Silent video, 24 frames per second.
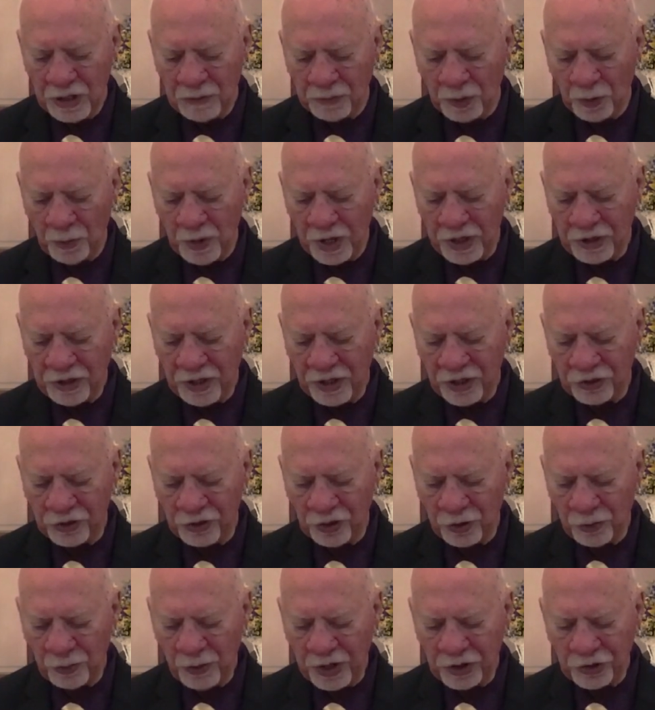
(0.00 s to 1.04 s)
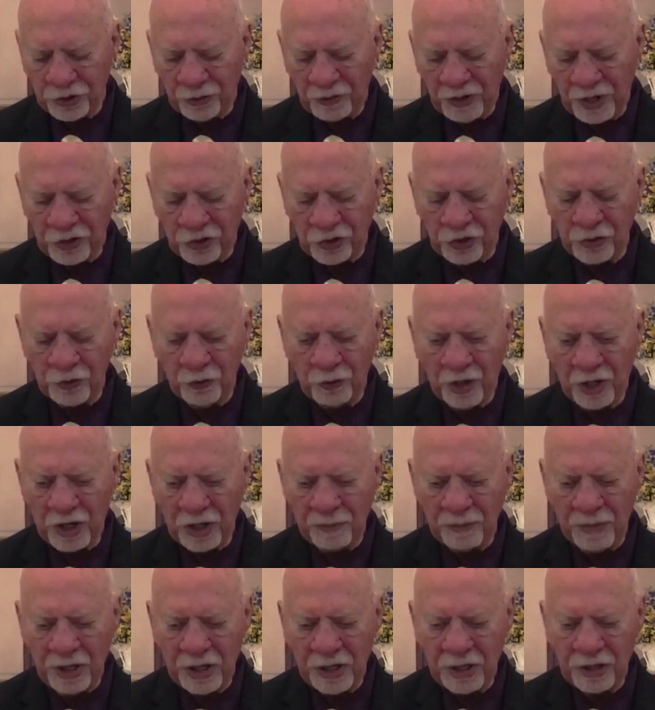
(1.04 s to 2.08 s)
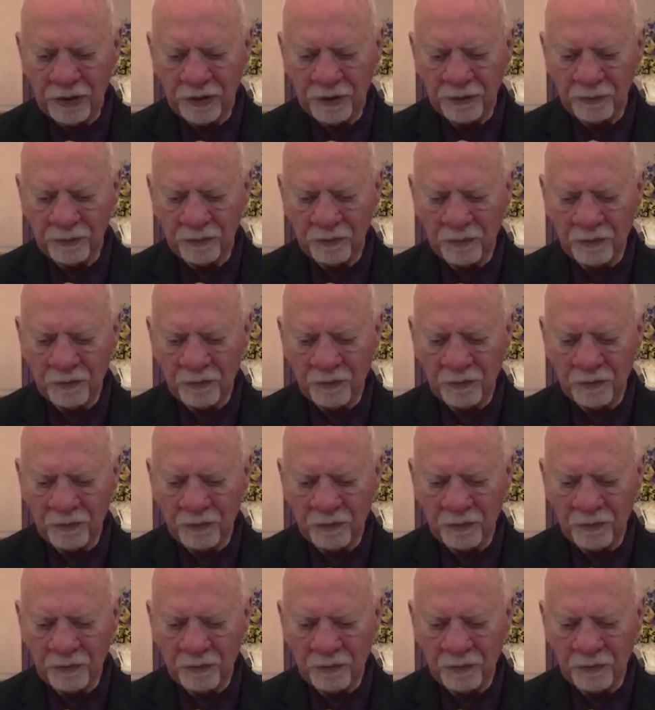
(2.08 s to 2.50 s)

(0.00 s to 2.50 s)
But what does the resurrection really mean?